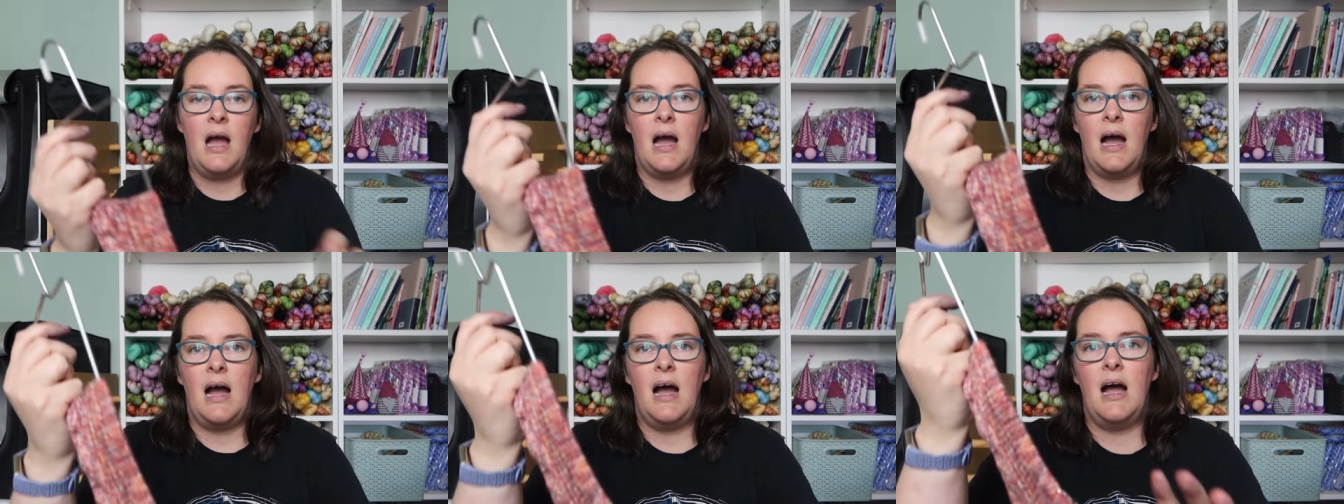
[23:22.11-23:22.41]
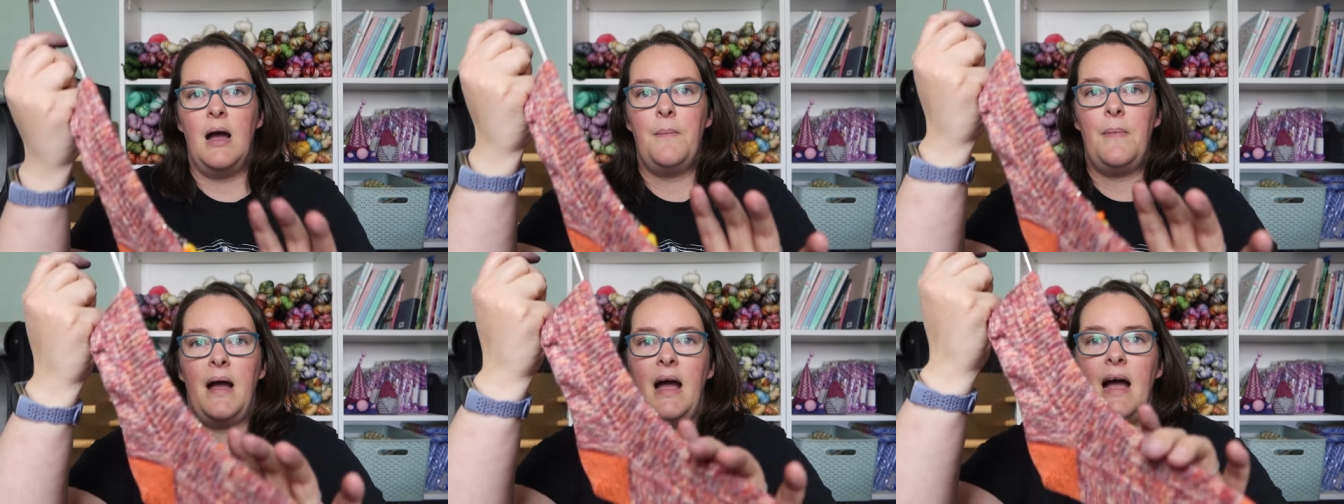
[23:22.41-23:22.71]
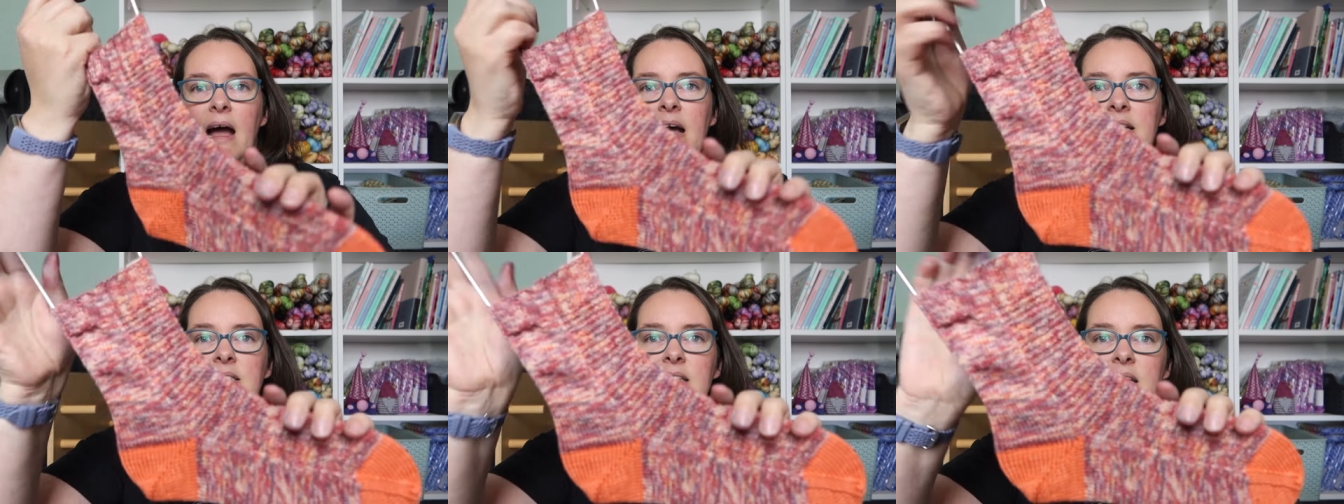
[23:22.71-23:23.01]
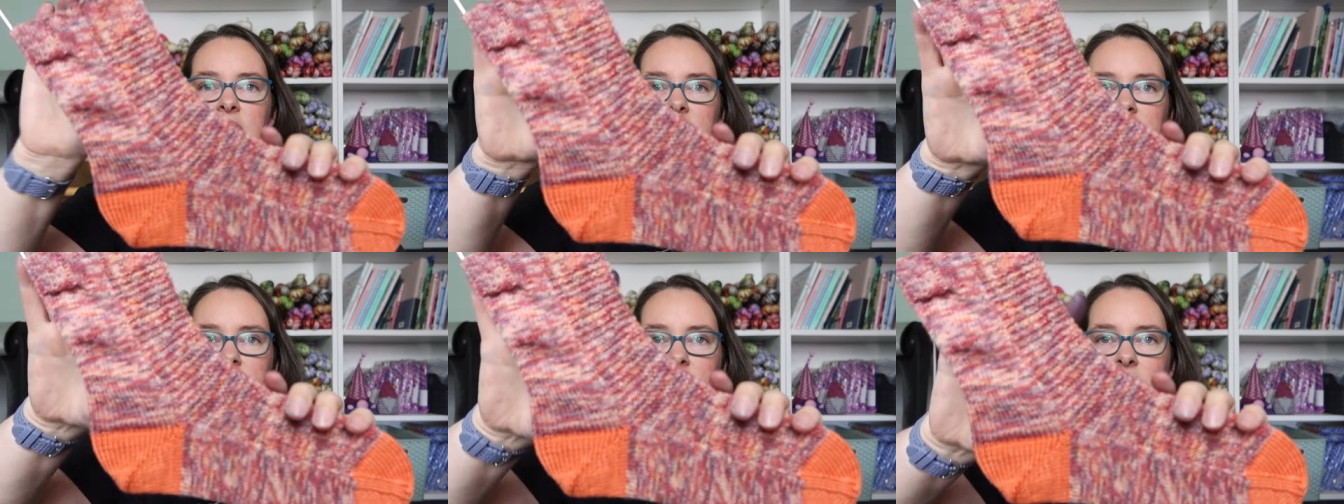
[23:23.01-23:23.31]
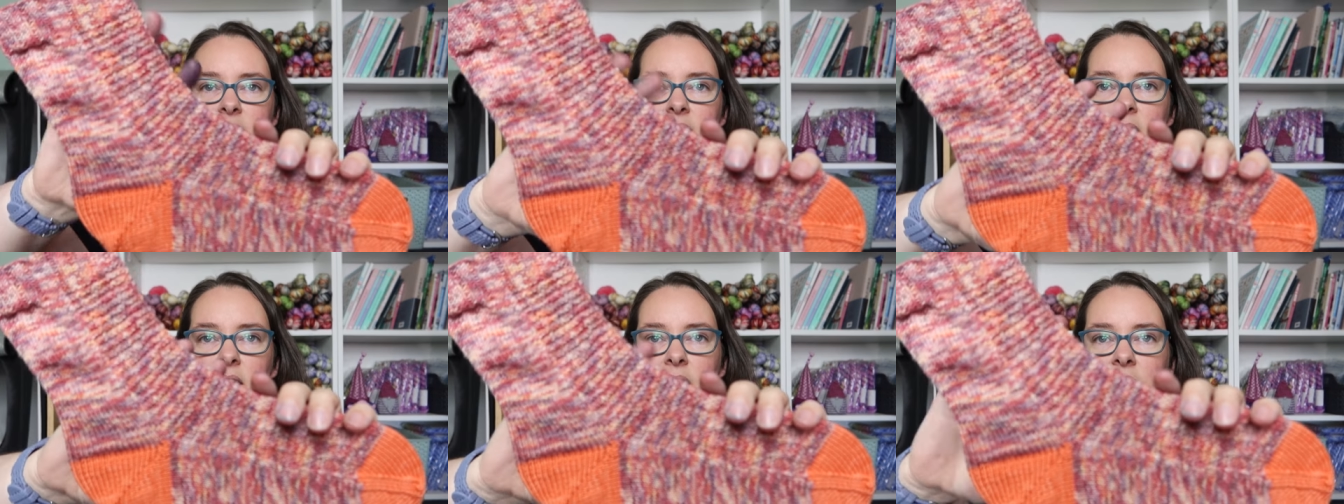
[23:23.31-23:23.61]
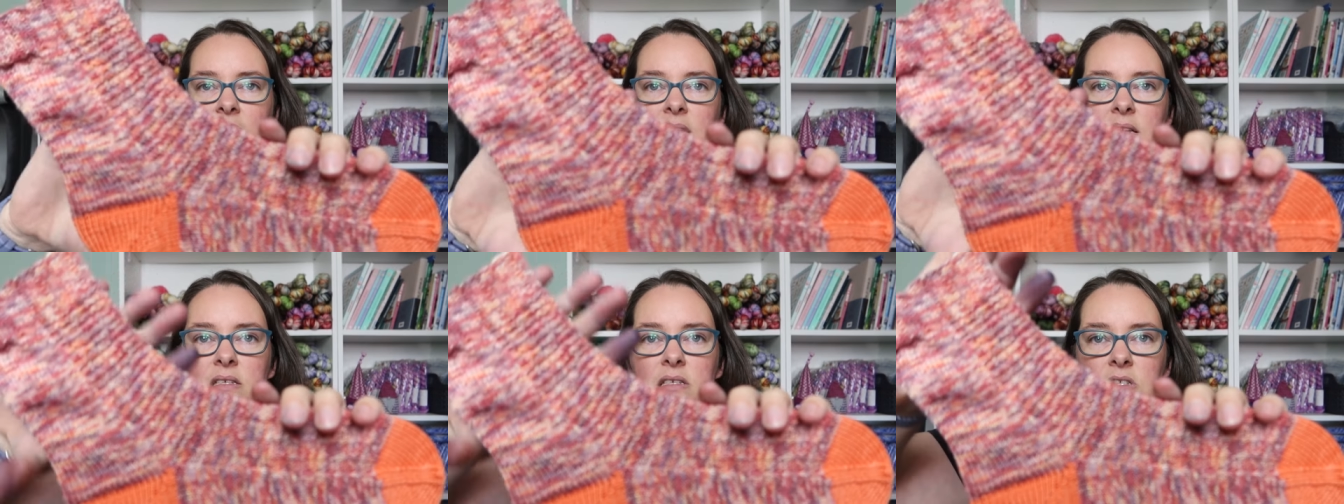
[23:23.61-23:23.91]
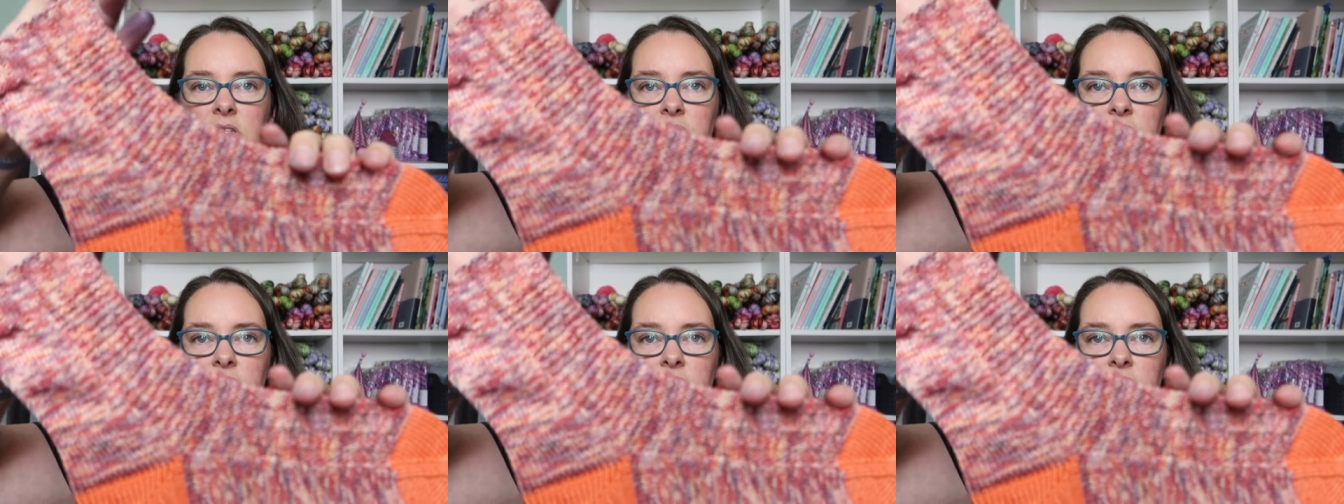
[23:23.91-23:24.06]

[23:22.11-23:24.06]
And it is designed